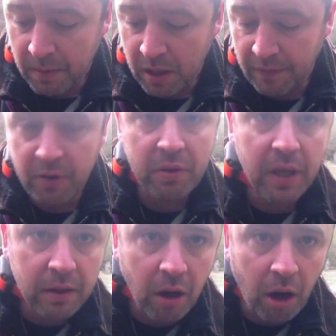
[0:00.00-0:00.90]
If you
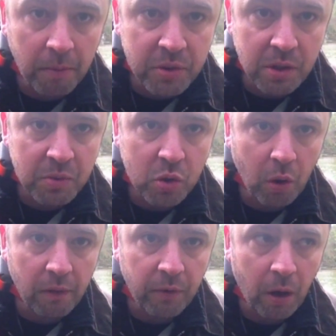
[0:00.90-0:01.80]
think that I'm some
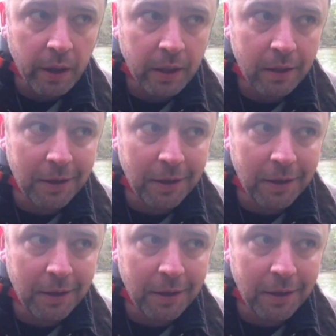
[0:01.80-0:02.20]
sort of like